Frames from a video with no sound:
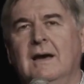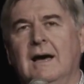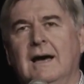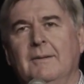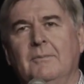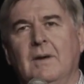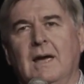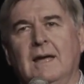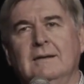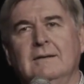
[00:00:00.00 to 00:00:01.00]

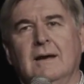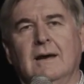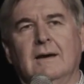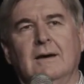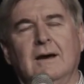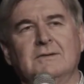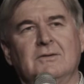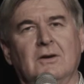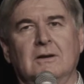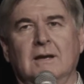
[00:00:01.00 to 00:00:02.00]
I
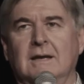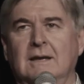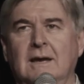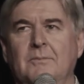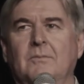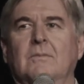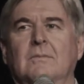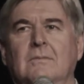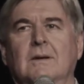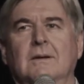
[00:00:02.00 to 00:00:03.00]
certainly,
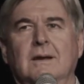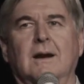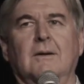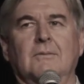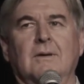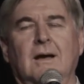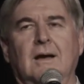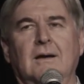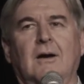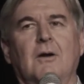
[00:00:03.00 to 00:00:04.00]

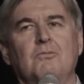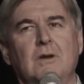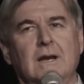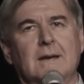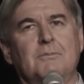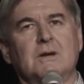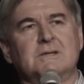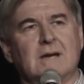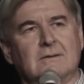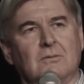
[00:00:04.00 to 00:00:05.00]
I really
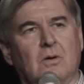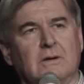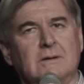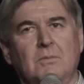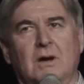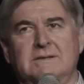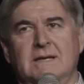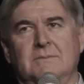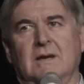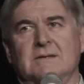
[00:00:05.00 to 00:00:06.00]
appreciate the work that my
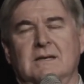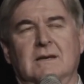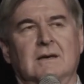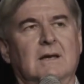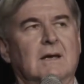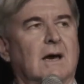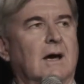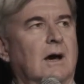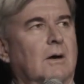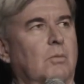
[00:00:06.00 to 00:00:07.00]
team does here.
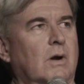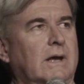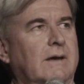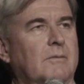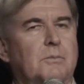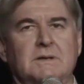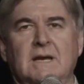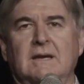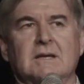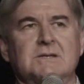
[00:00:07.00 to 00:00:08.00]
I want to give a
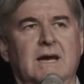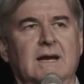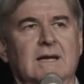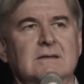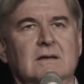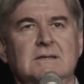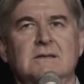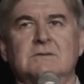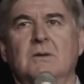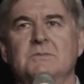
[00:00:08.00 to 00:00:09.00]
particular shout out to Lisa
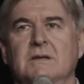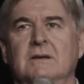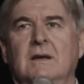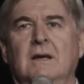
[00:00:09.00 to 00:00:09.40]
Thompson.